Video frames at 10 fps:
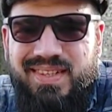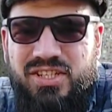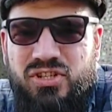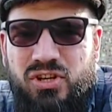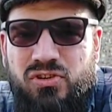
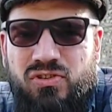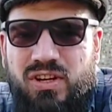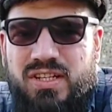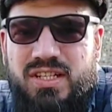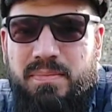is
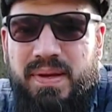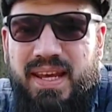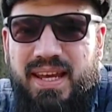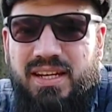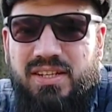neutralise the
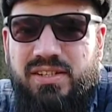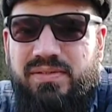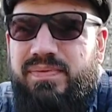pH.